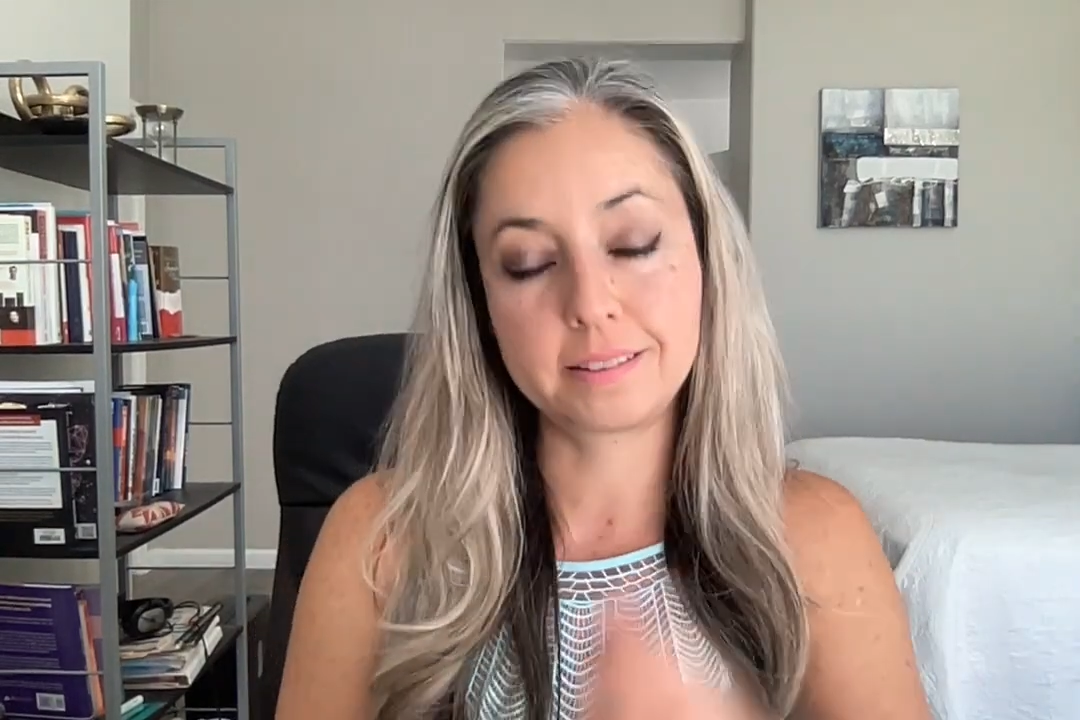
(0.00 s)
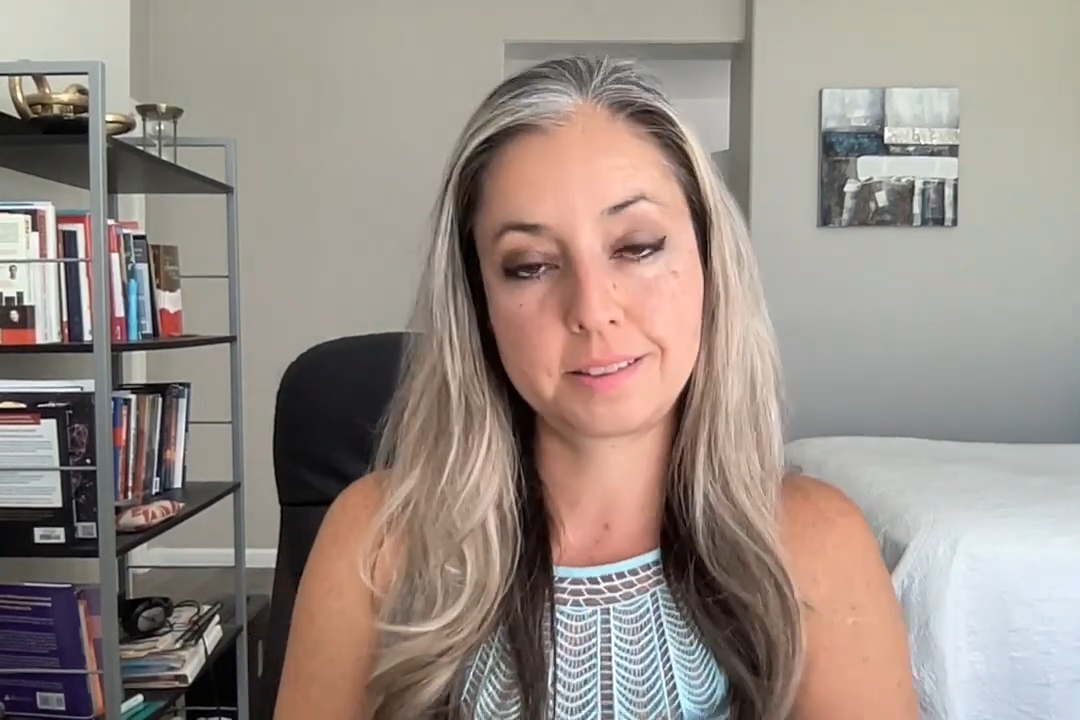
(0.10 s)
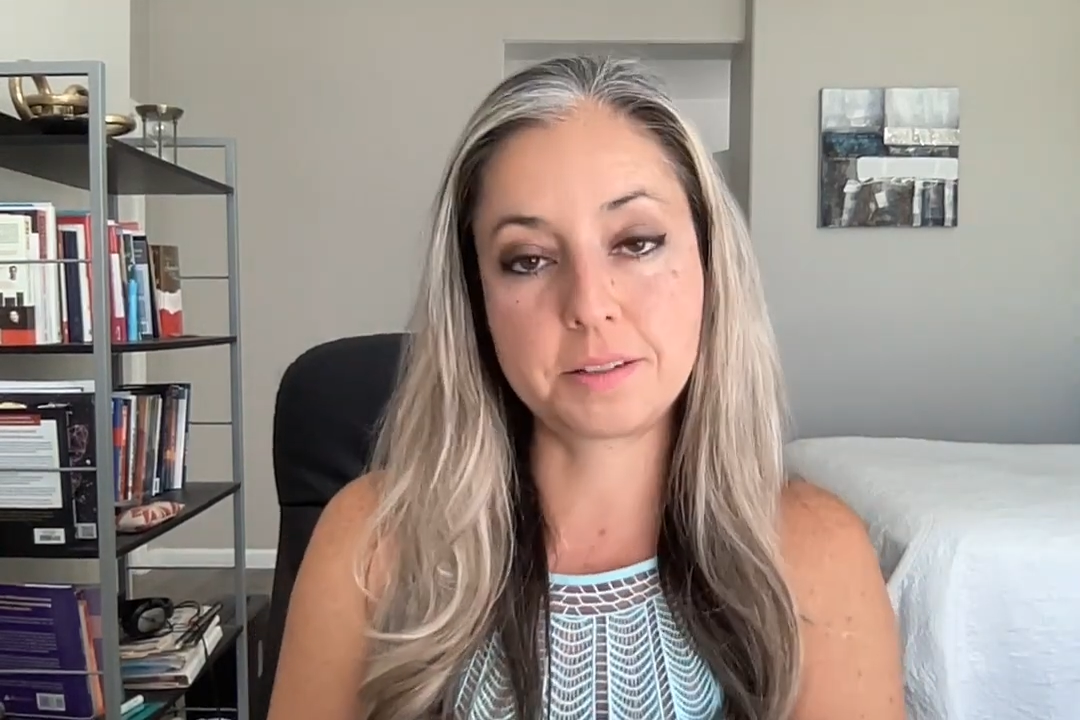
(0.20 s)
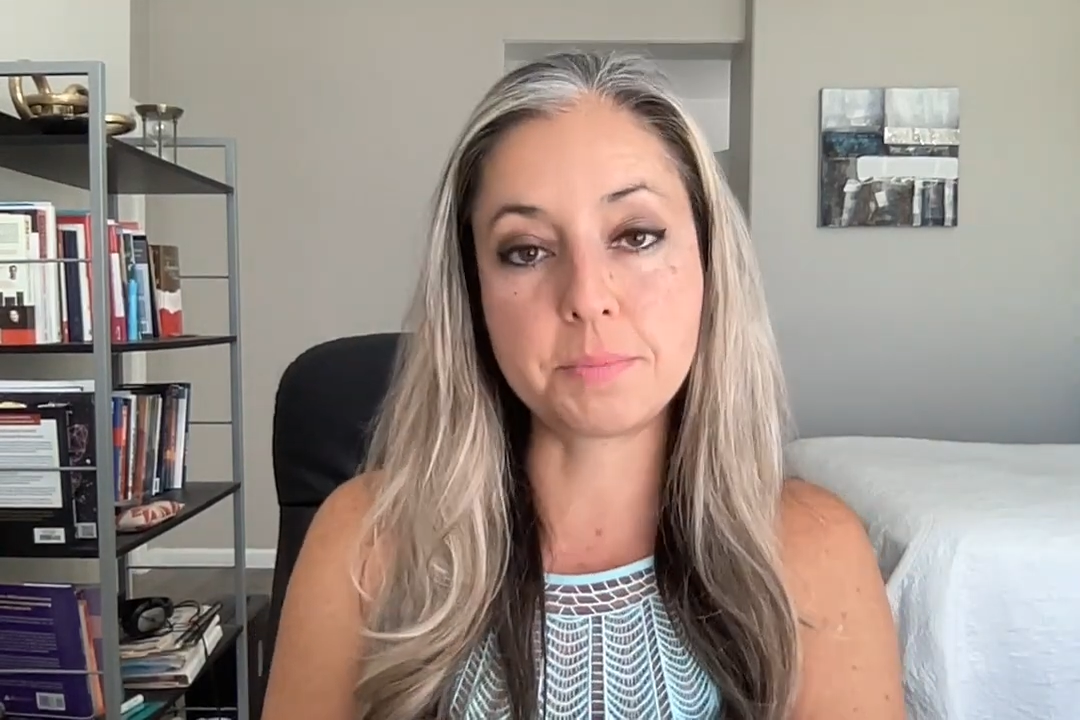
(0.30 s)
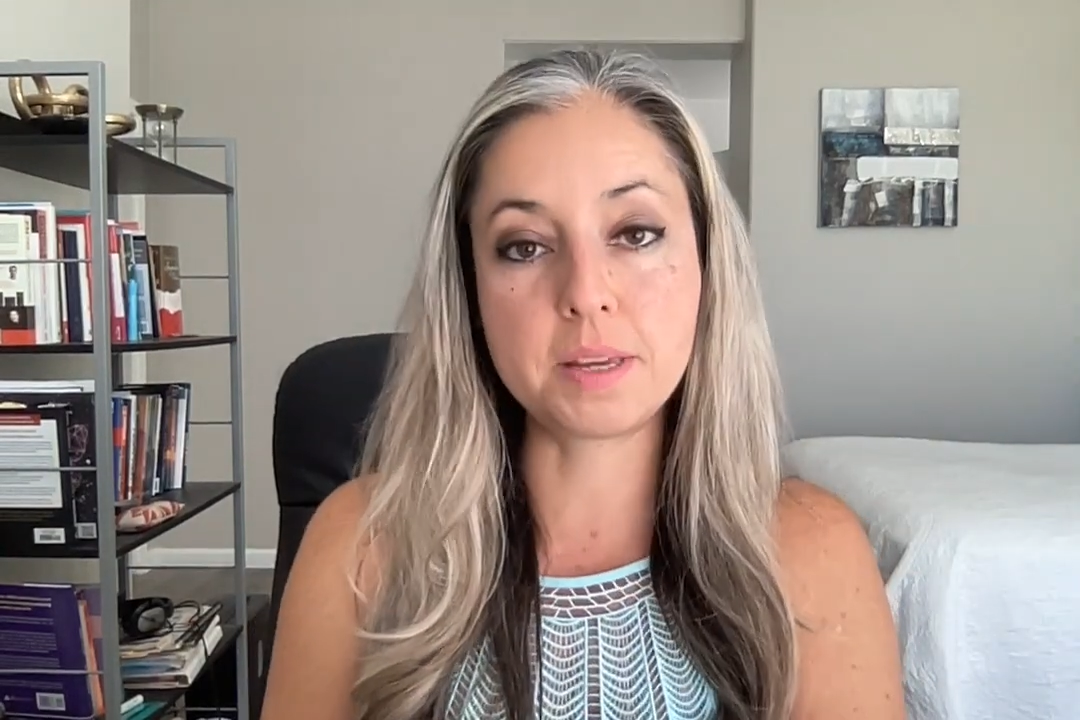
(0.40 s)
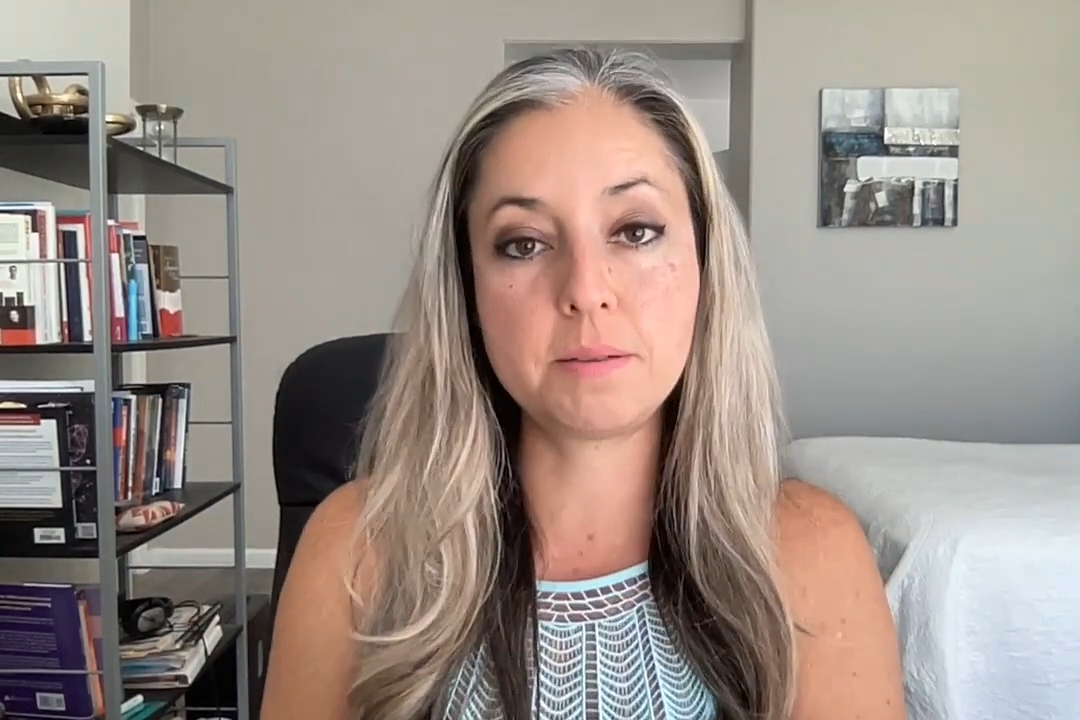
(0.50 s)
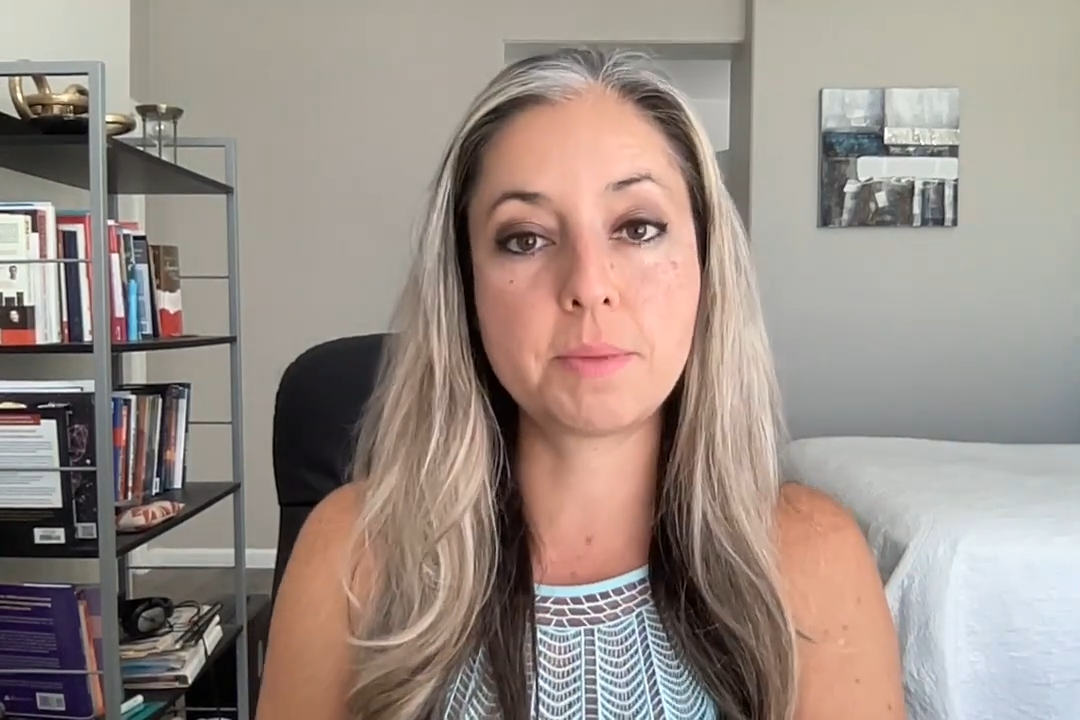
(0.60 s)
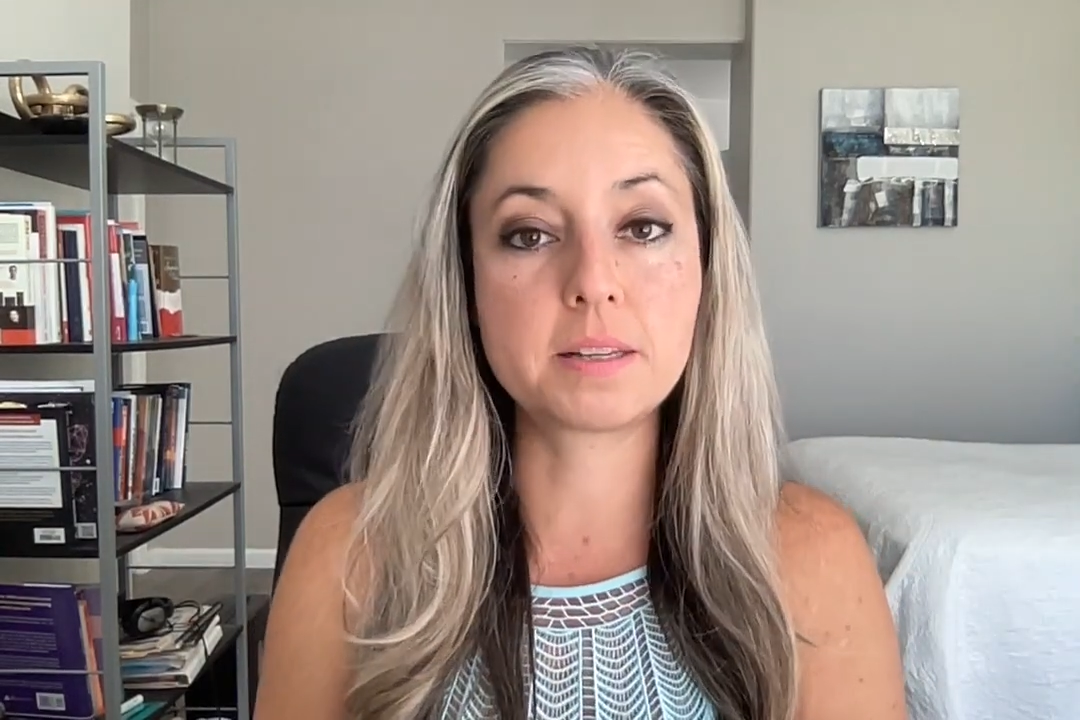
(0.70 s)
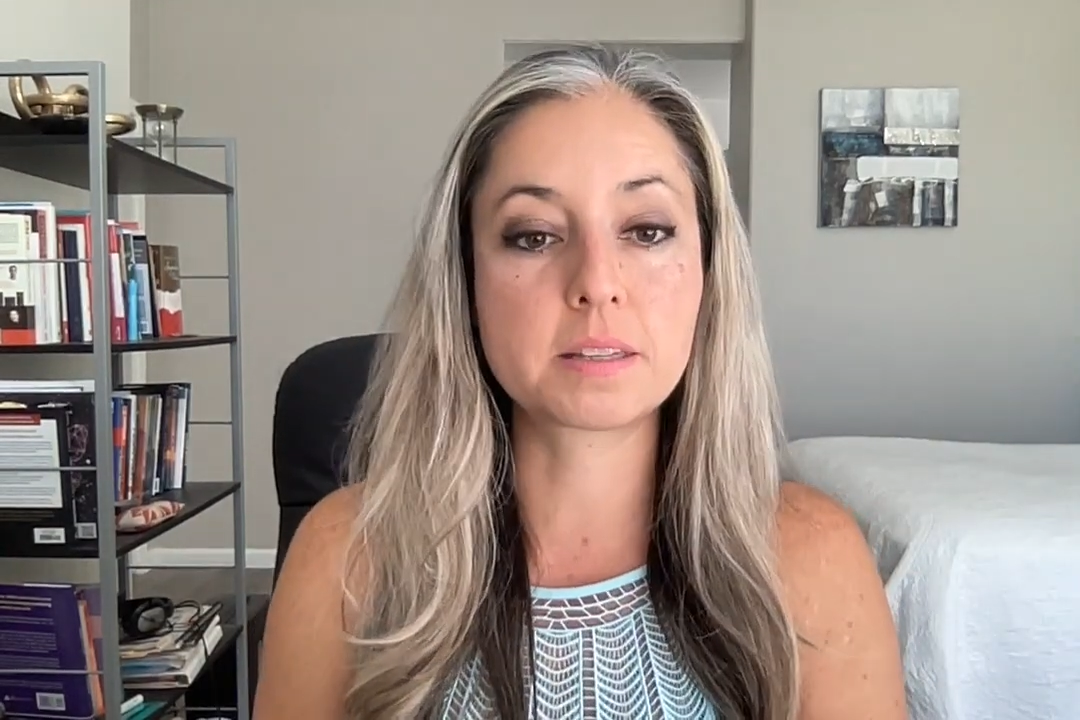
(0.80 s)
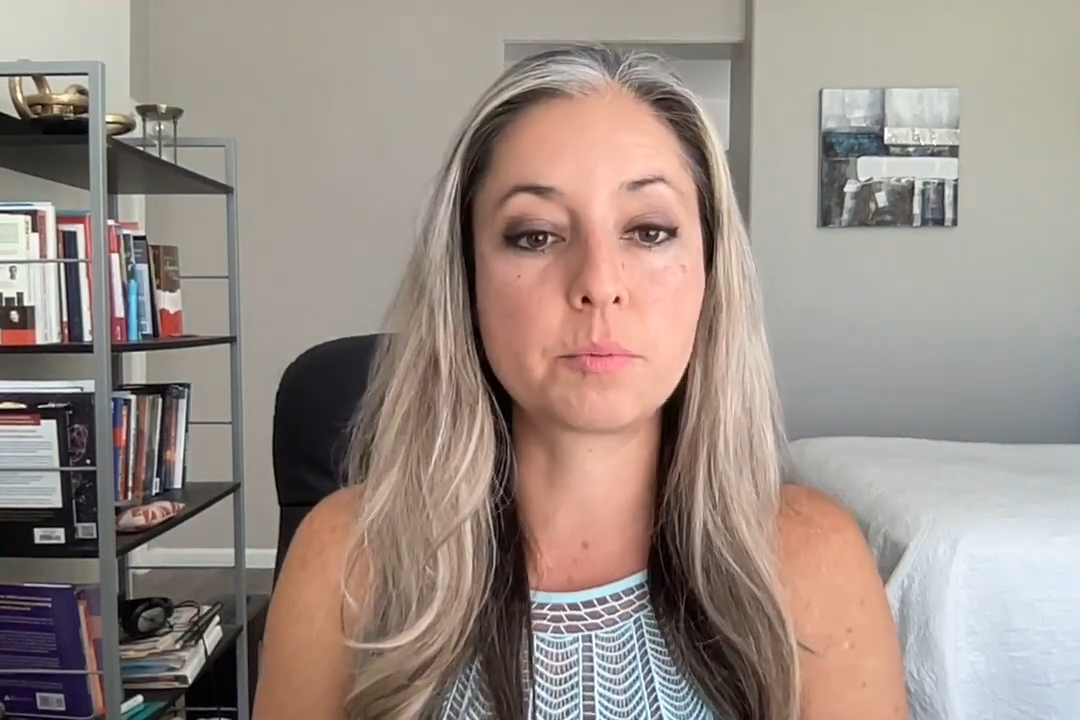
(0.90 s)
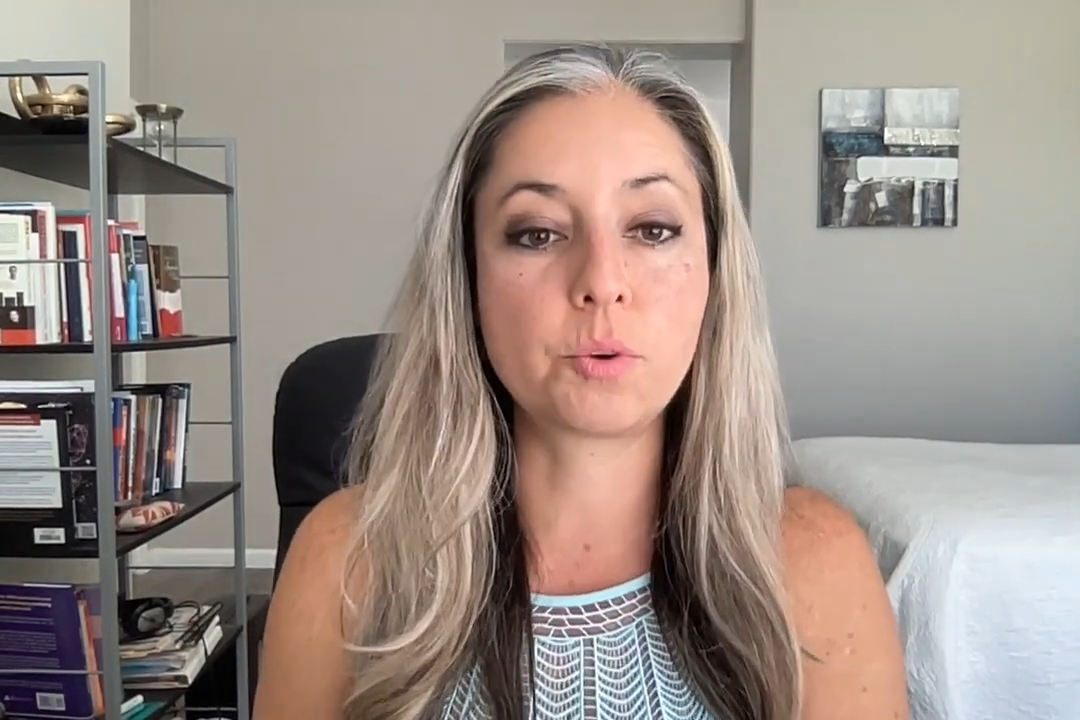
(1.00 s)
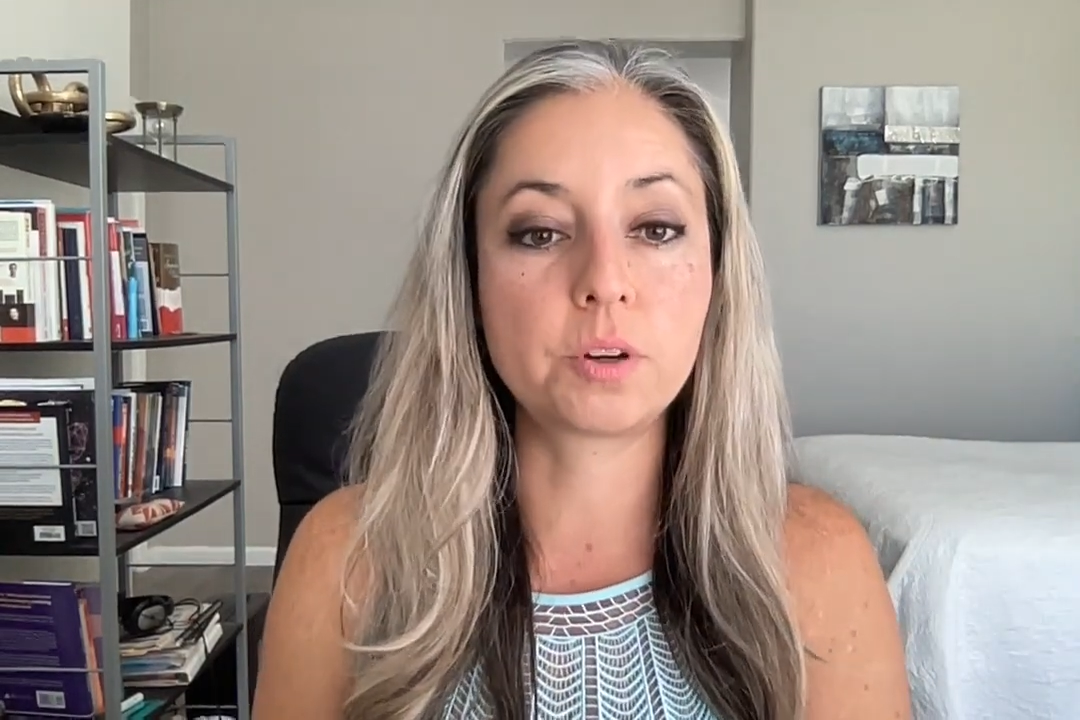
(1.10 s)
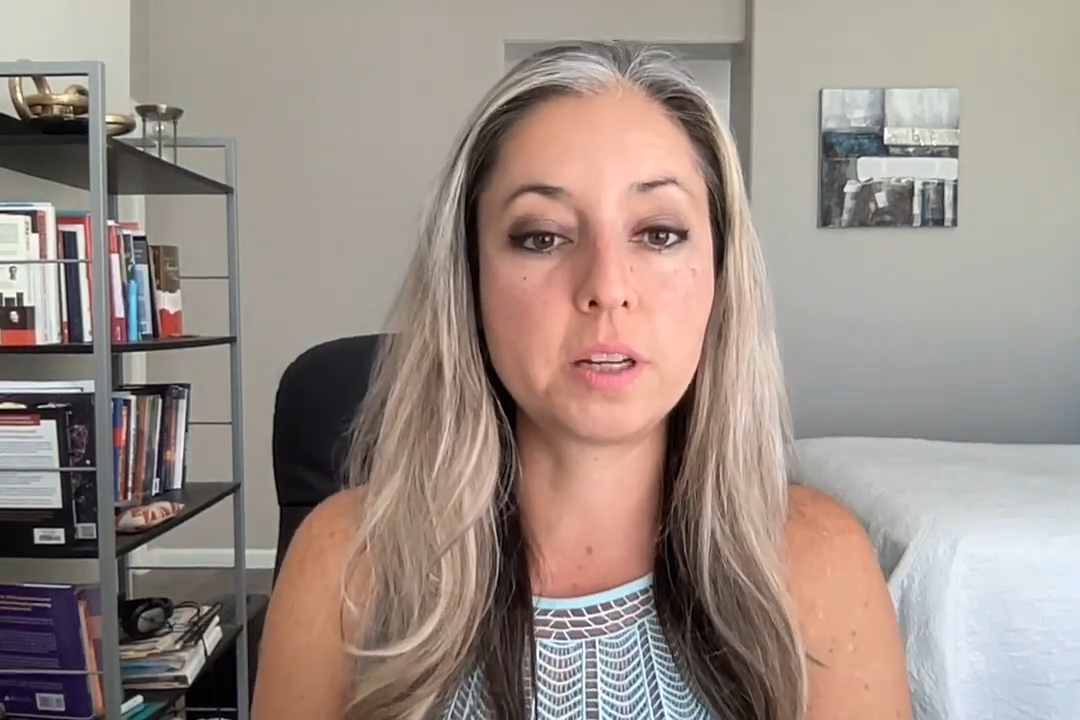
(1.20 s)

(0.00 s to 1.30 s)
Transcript: to me makes someone